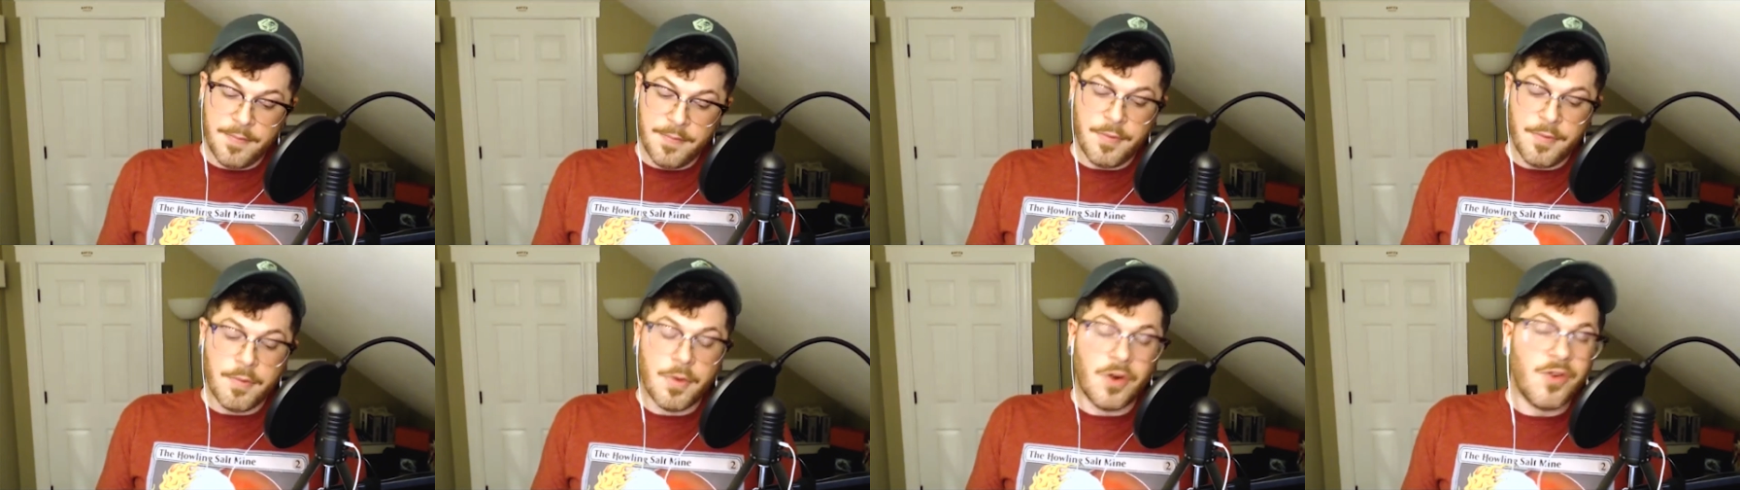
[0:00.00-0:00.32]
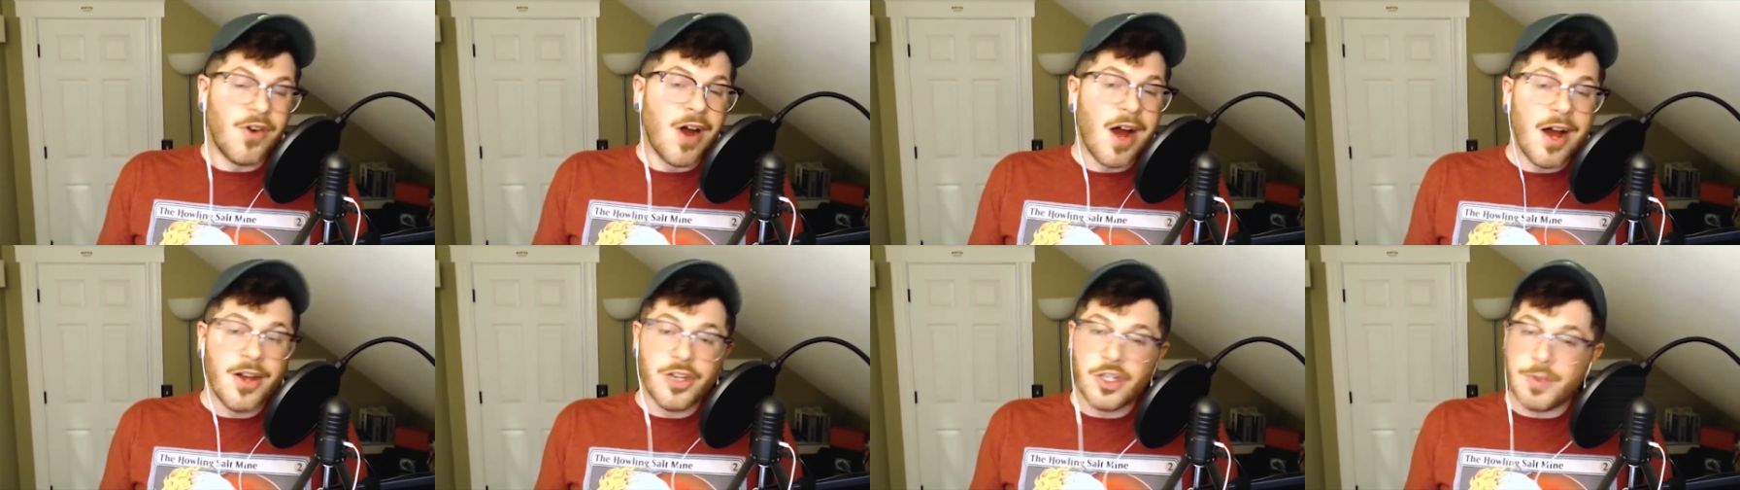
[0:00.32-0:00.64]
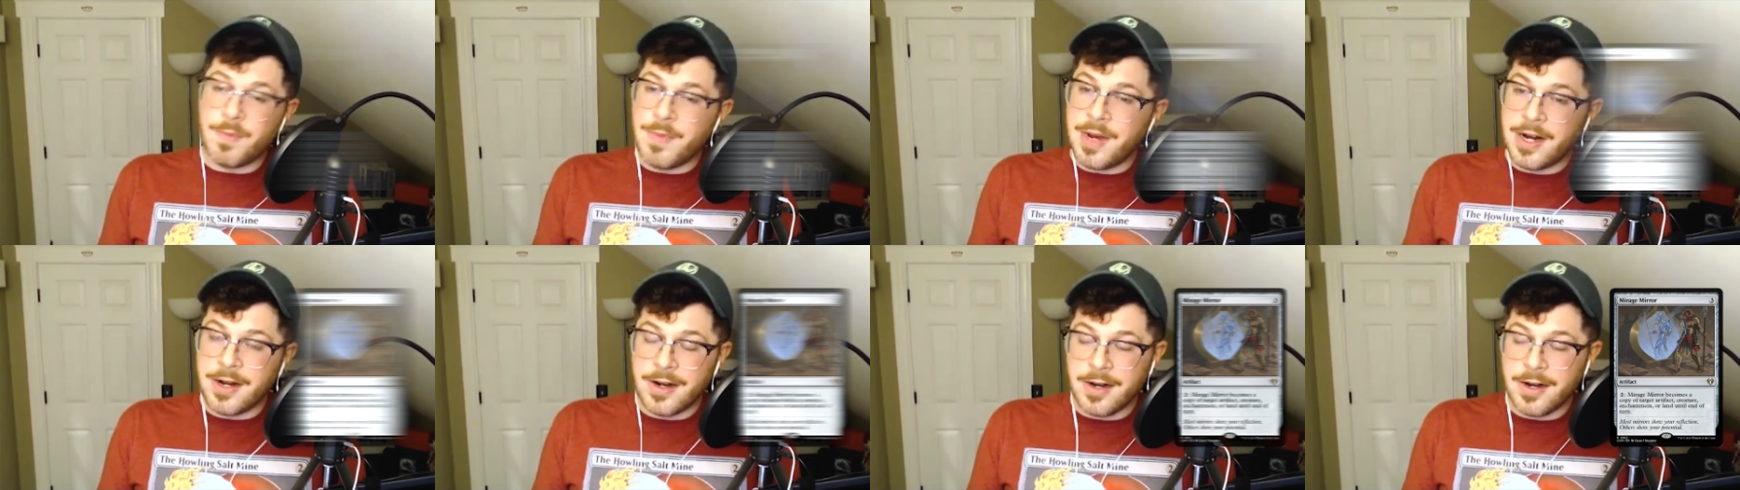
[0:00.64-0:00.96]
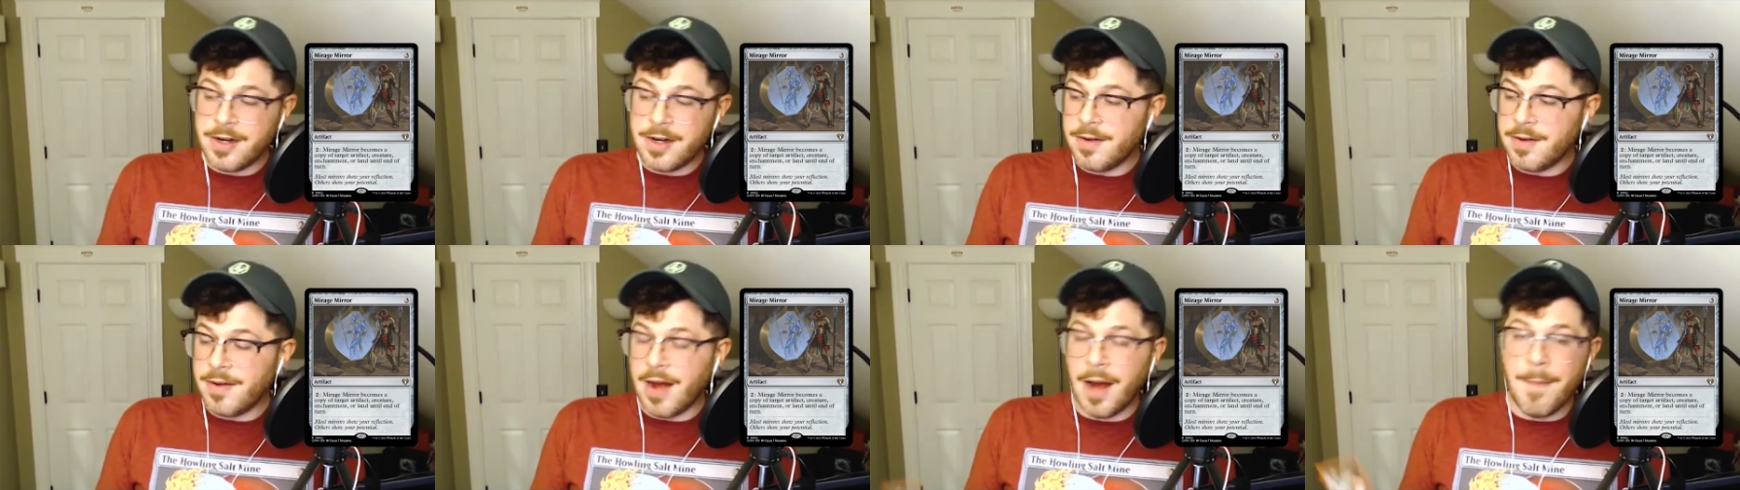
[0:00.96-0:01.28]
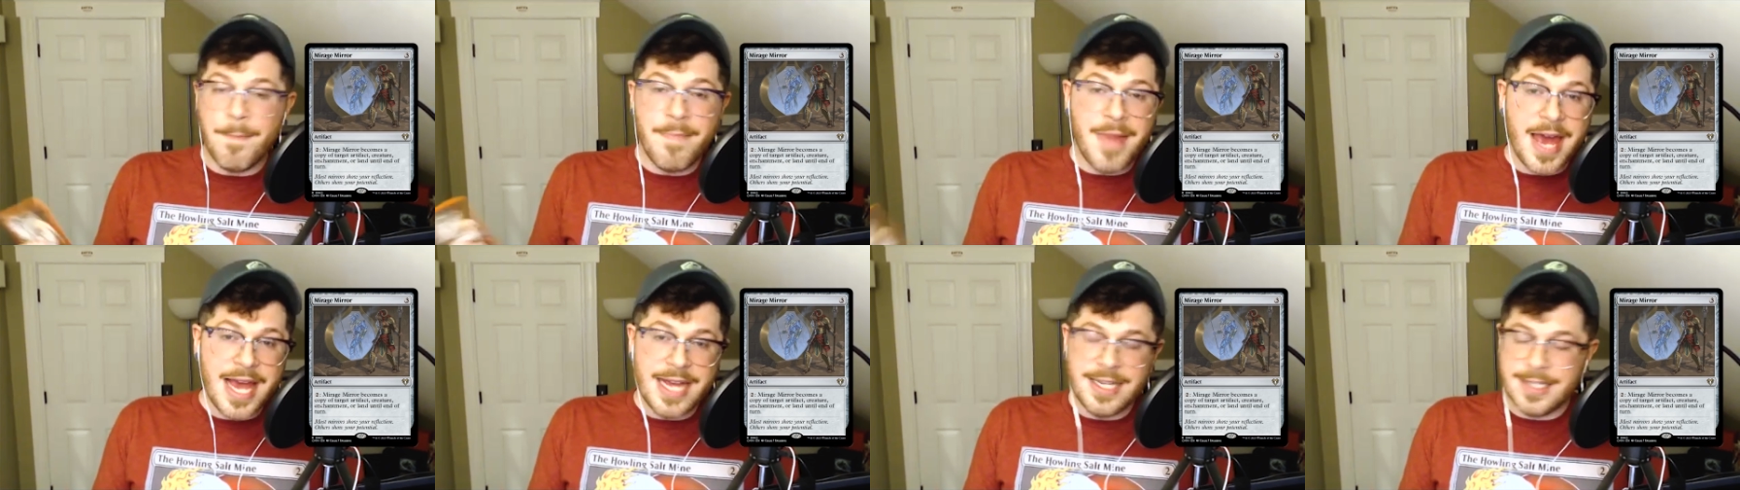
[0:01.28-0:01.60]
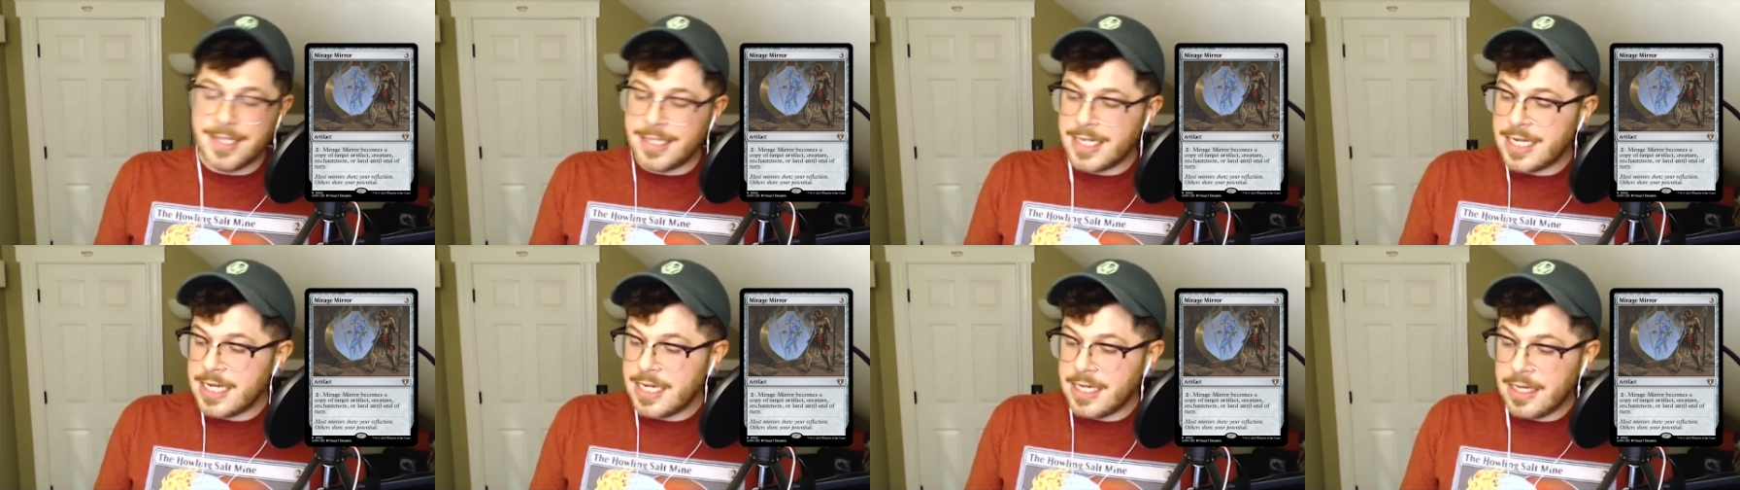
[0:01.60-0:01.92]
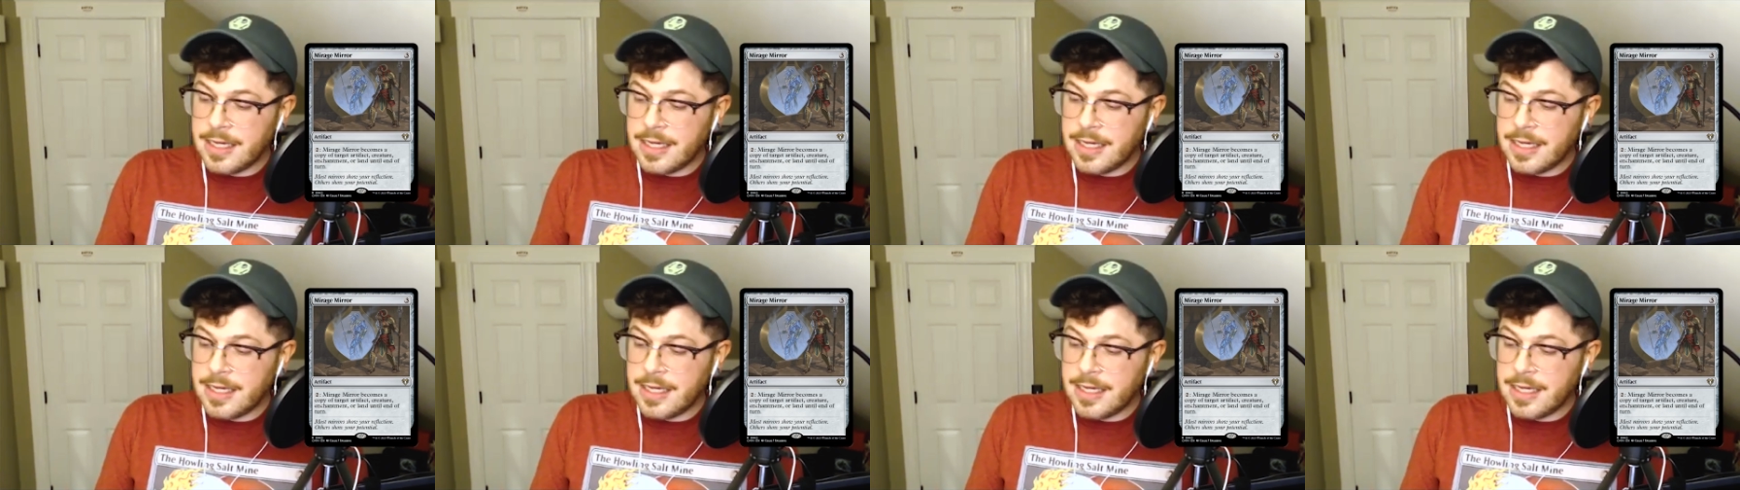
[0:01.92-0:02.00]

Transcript: Mirage Mirror, amazing.